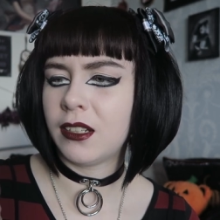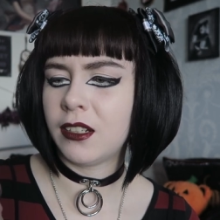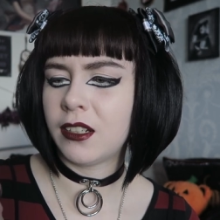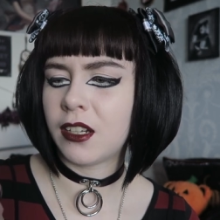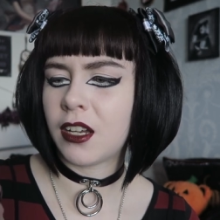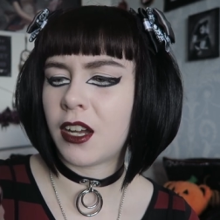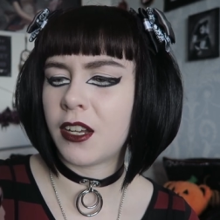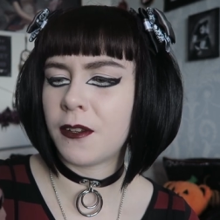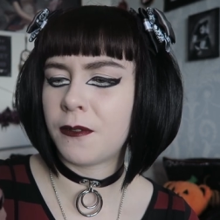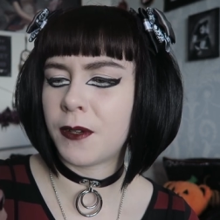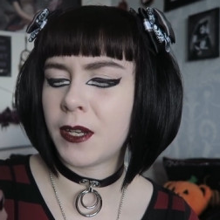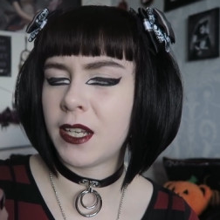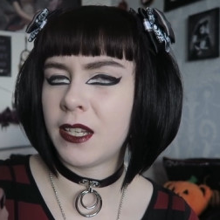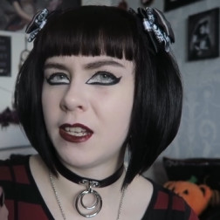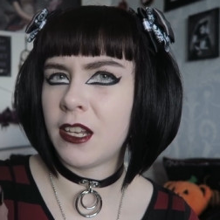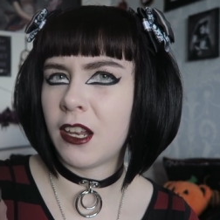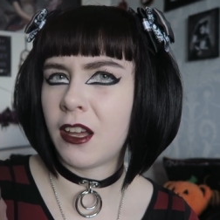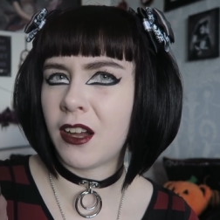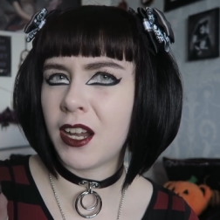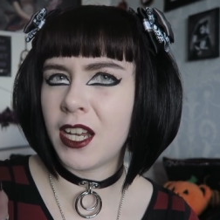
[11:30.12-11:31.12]
kind of a
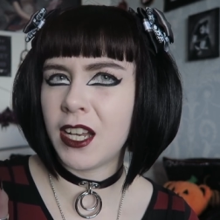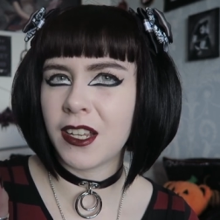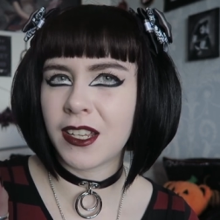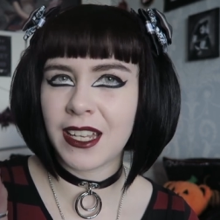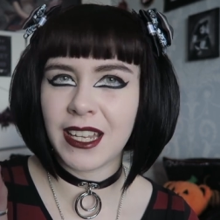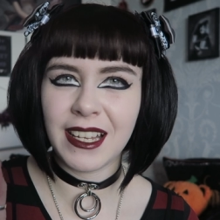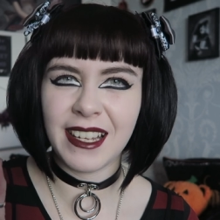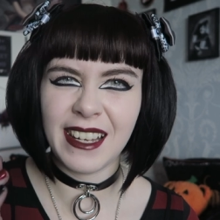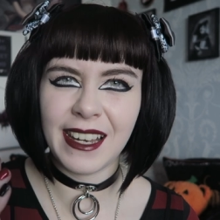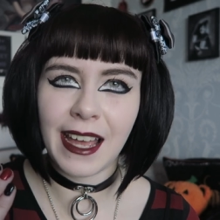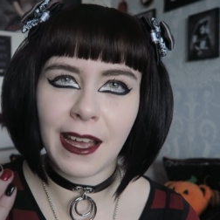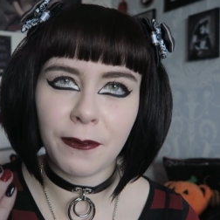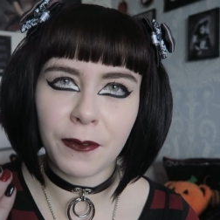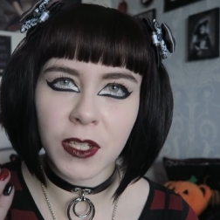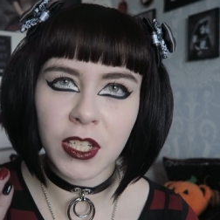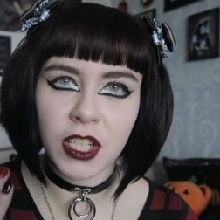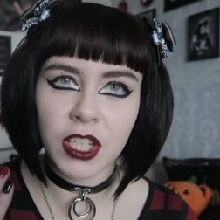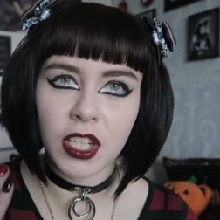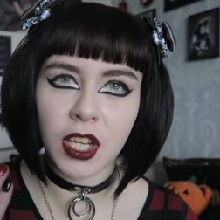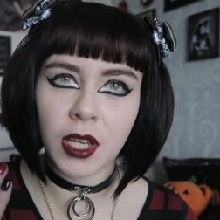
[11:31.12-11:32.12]
lilac-y
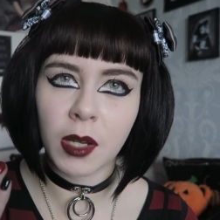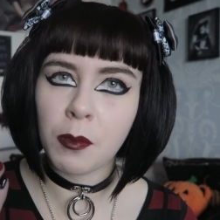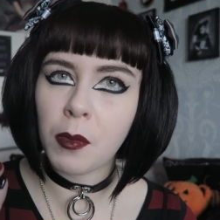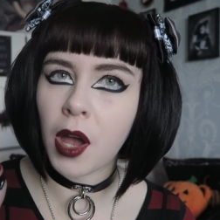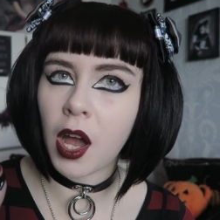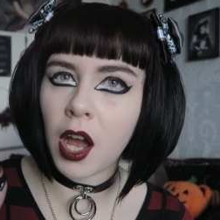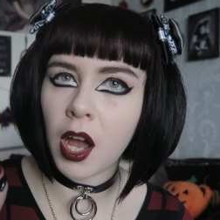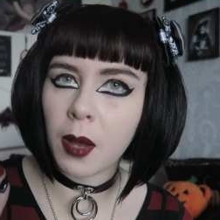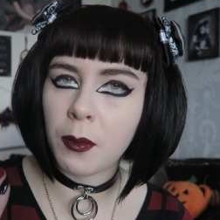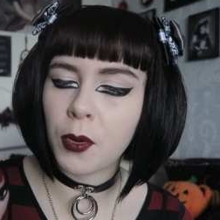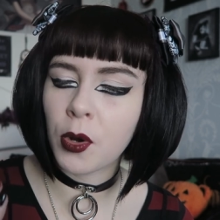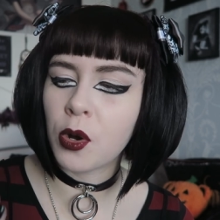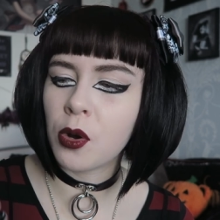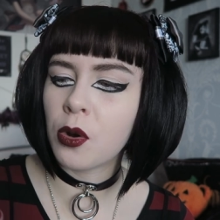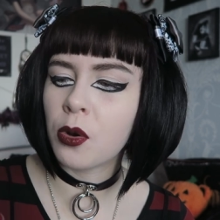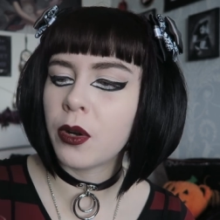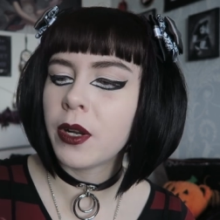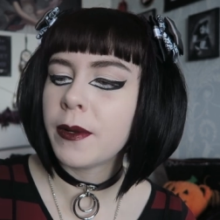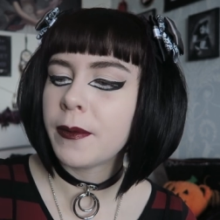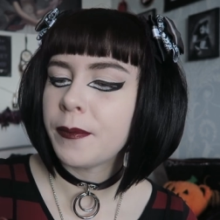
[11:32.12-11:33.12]
lavender
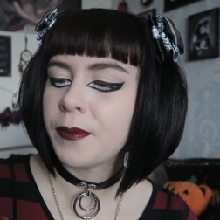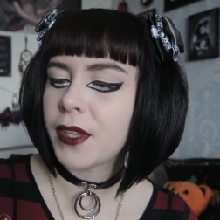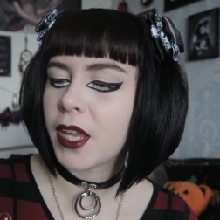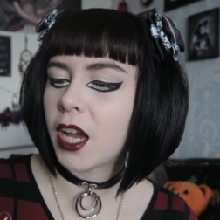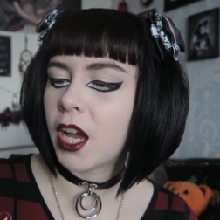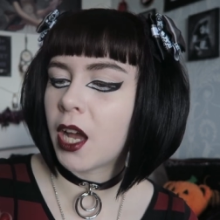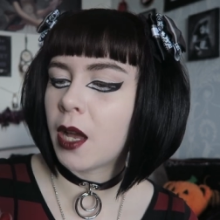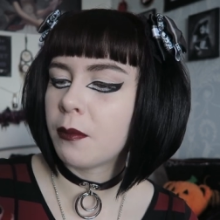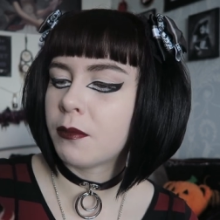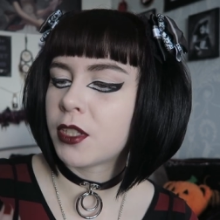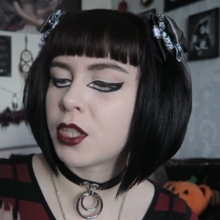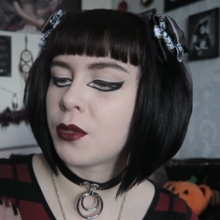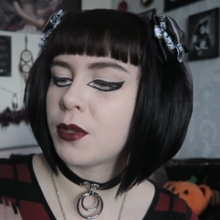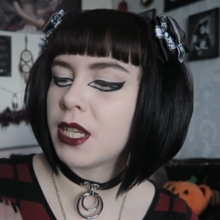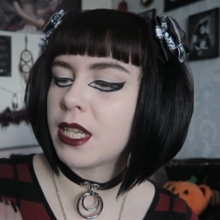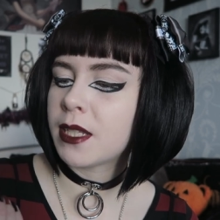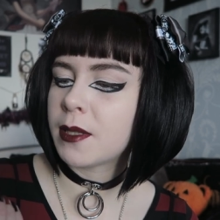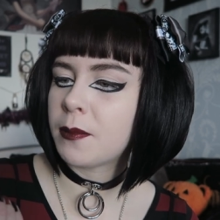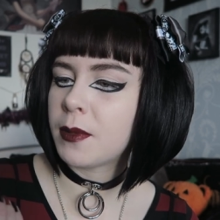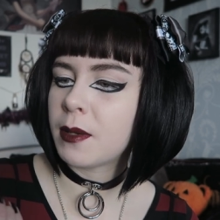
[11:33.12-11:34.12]
purple, so
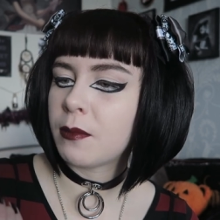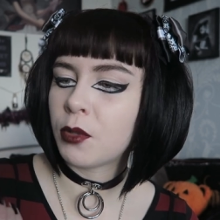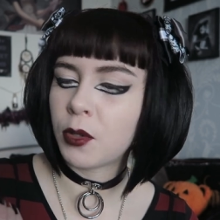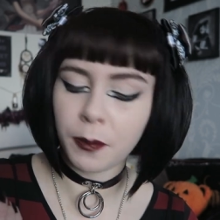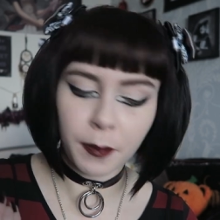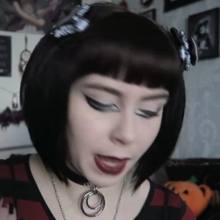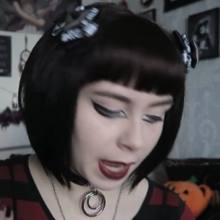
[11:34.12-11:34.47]
it is a bit more